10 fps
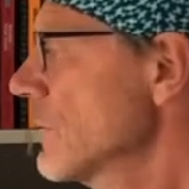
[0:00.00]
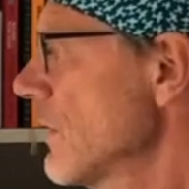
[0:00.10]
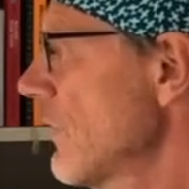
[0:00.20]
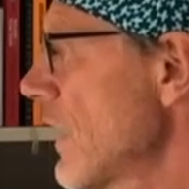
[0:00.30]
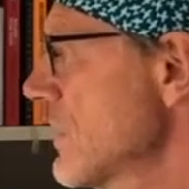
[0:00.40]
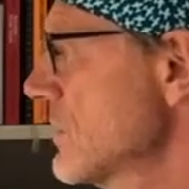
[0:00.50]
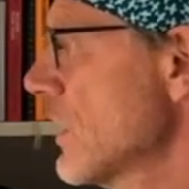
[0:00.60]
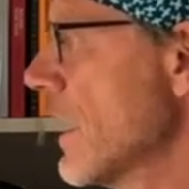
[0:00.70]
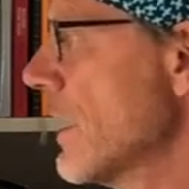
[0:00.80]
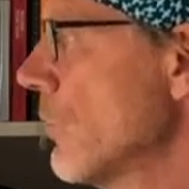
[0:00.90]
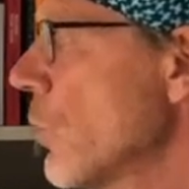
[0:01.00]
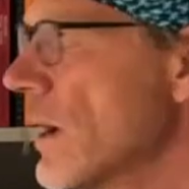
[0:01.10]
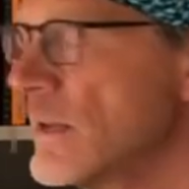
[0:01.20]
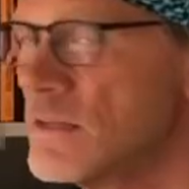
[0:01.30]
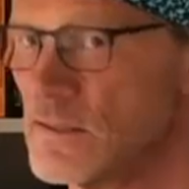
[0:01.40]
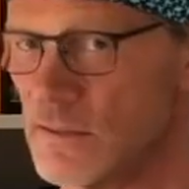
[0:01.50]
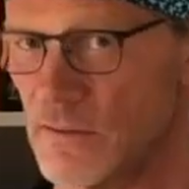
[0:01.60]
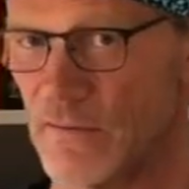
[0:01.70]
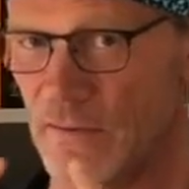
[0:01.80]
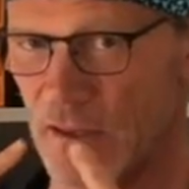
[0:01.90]
via the airways,
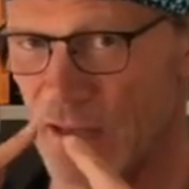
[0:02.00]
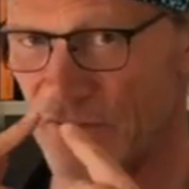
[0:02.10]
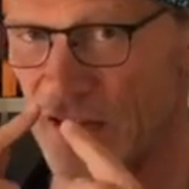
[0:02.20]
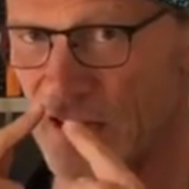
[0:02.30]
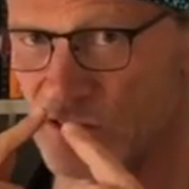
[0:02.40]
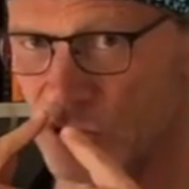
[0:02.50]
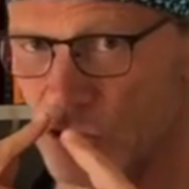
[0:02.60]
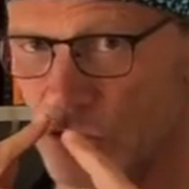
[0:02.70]
via the